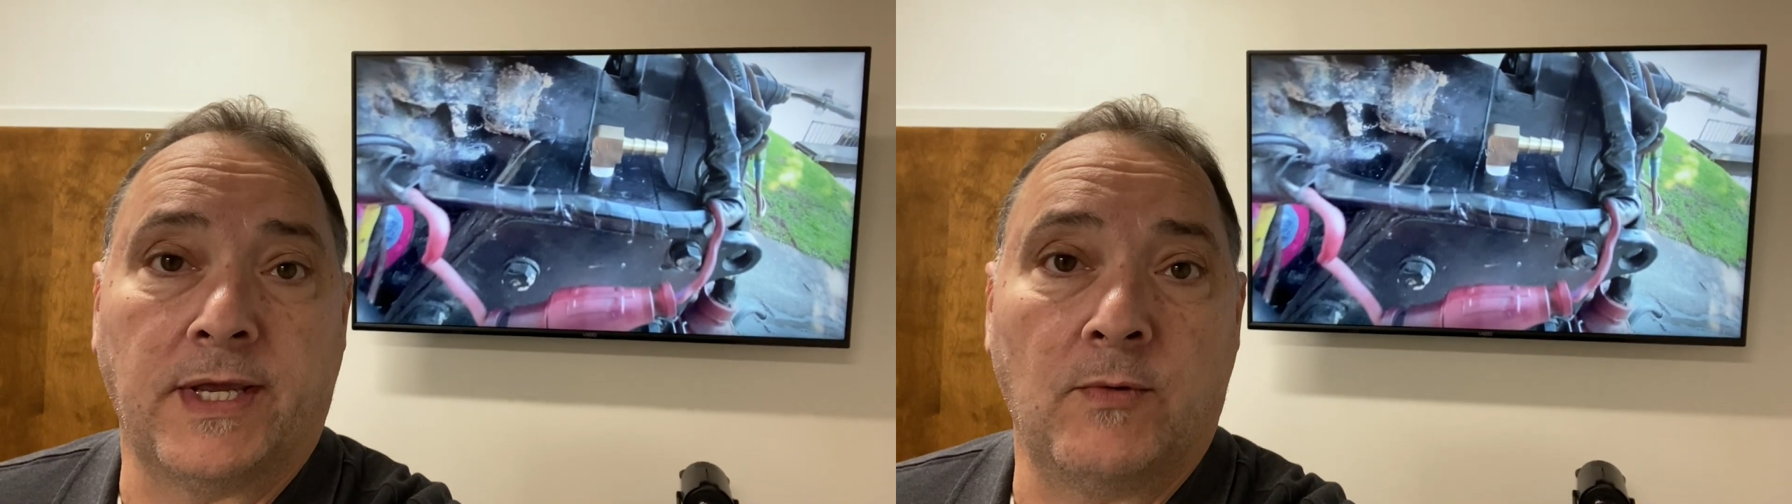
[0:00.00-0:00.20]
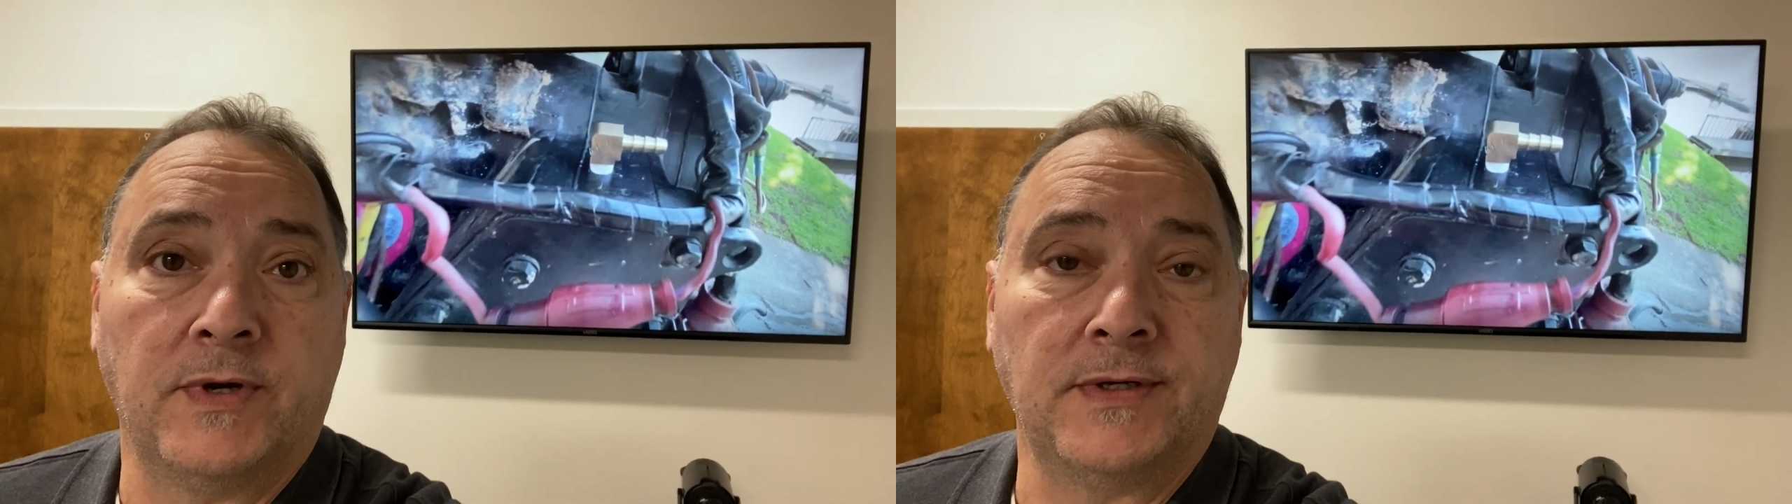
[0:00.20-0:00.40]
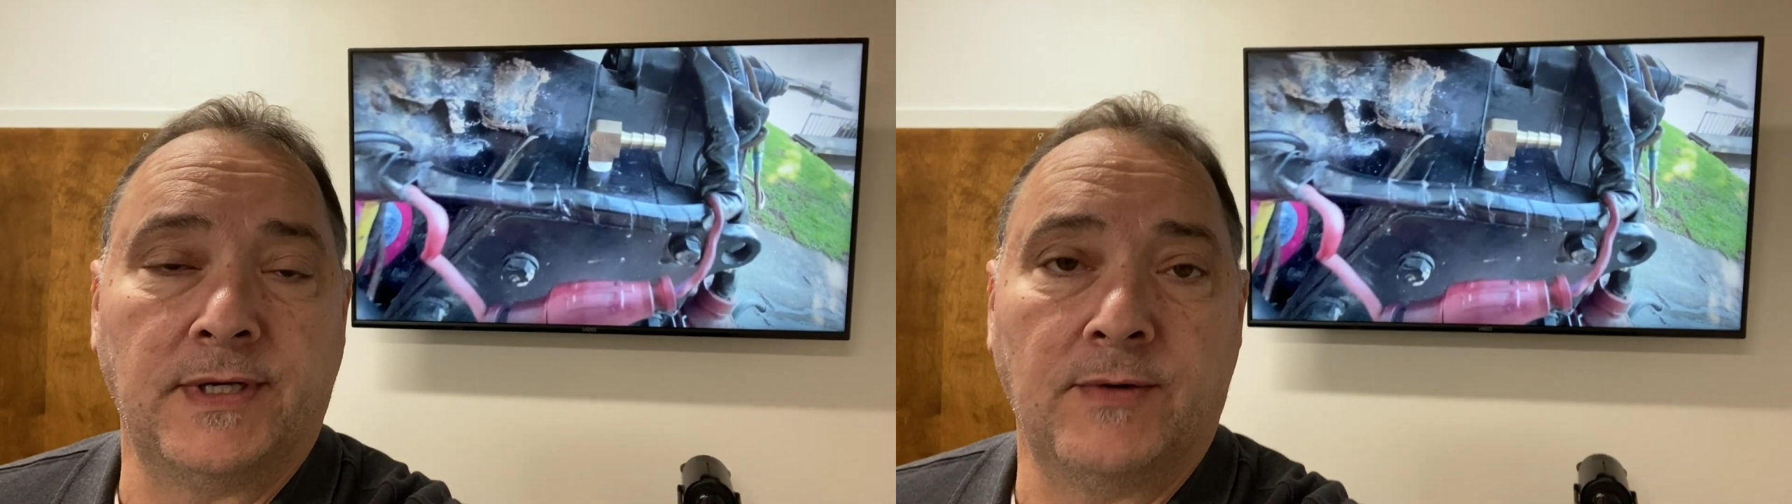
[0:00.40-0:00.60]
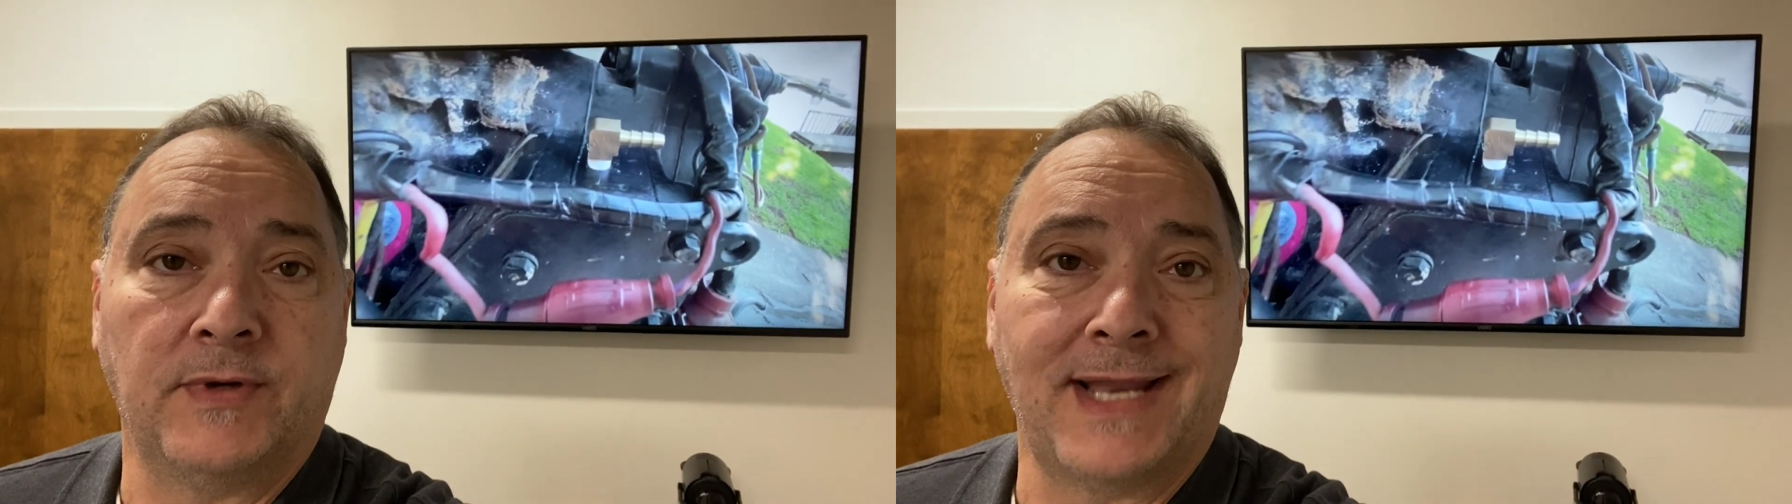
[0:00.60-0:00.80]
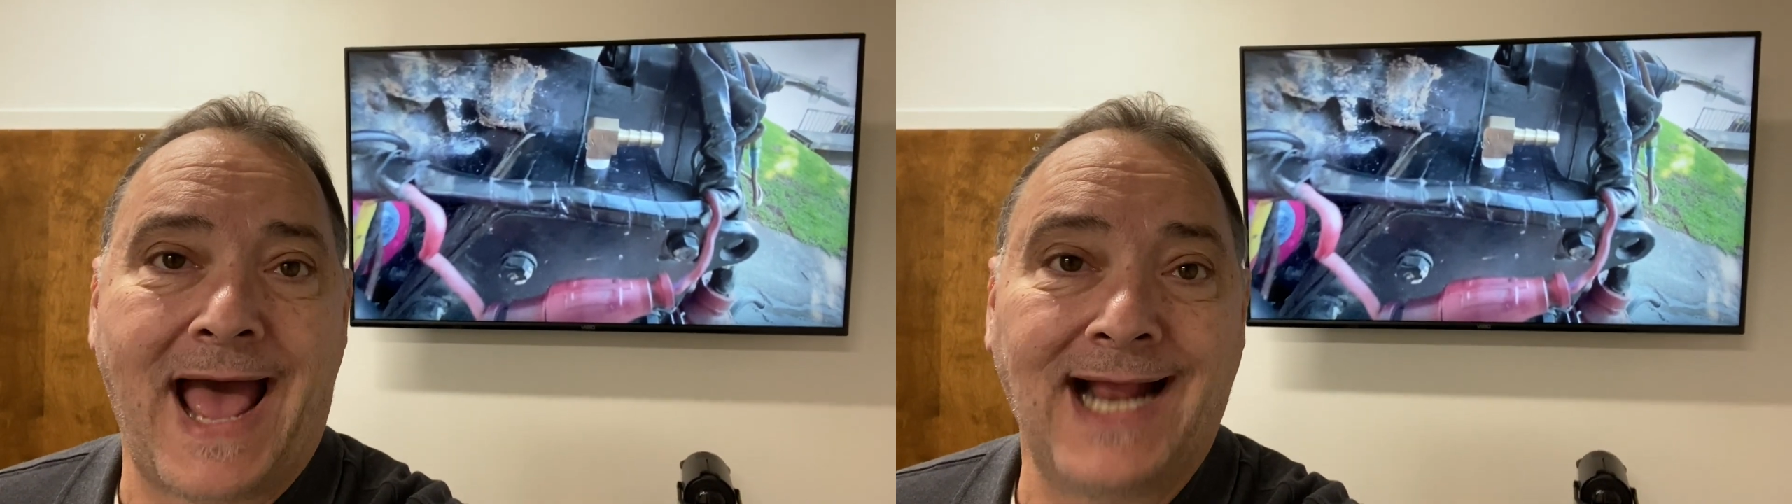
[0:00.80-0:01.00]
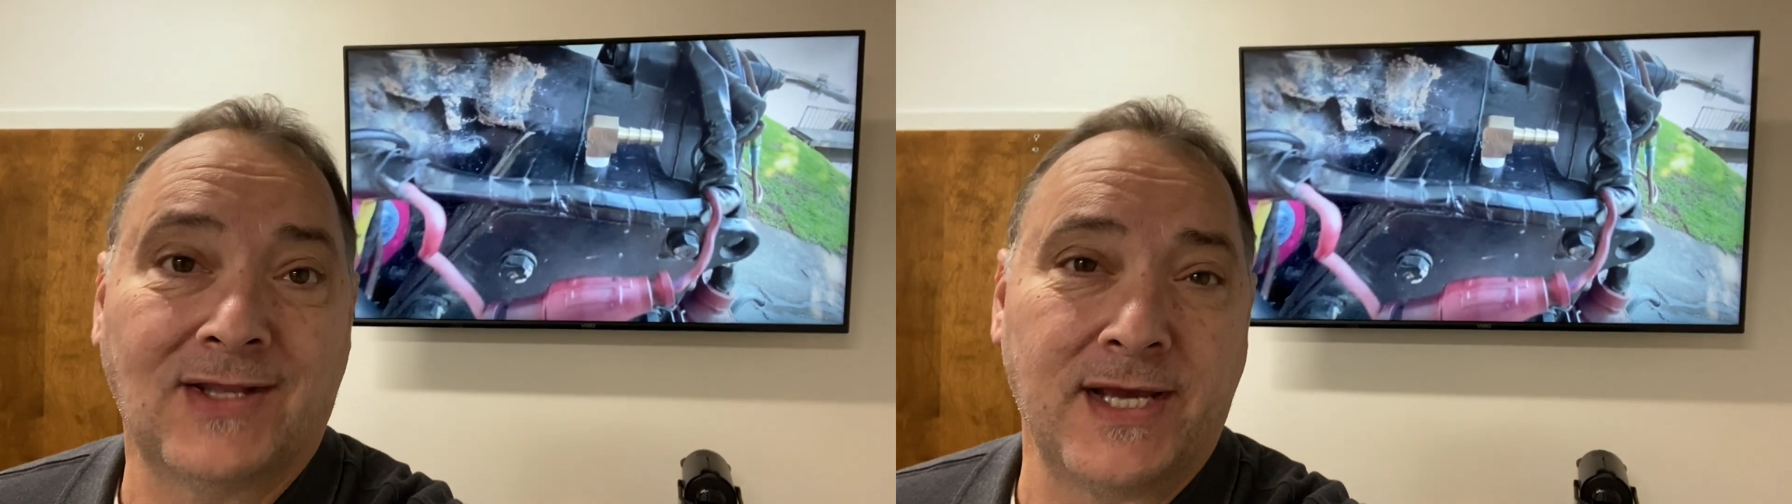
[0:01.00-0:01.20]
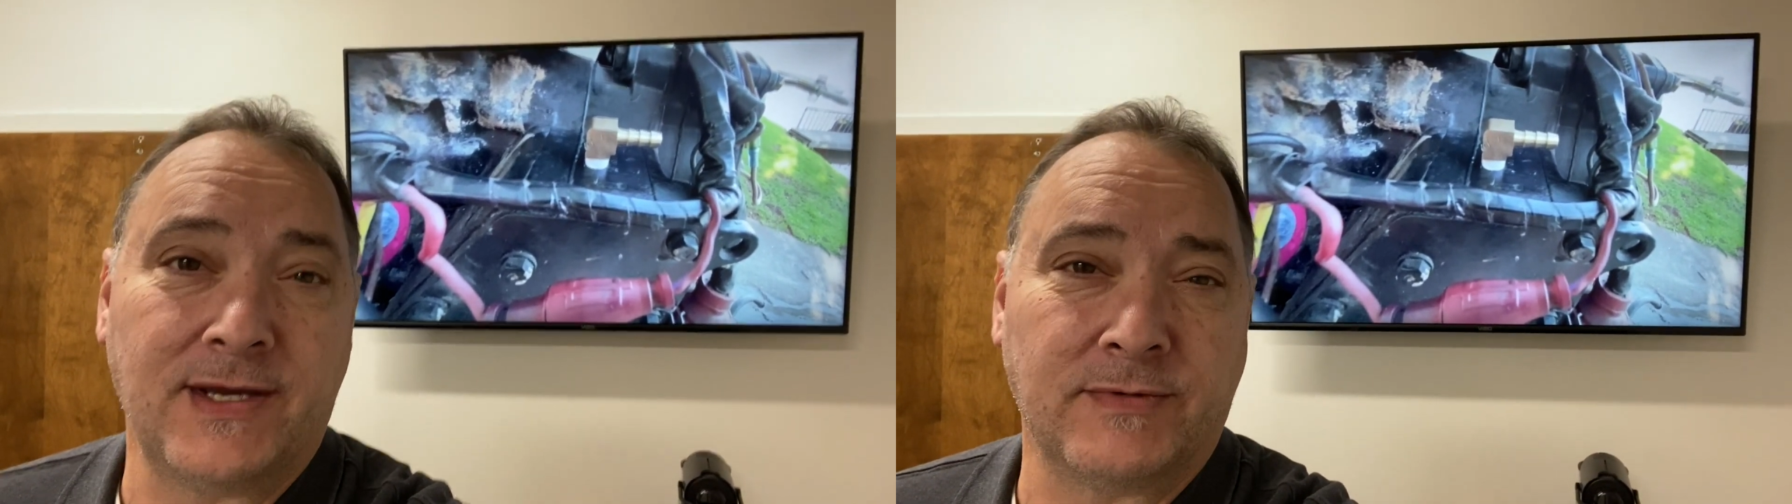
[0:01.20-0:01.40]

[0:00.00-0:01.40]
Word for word: It wouldn't. It would act like it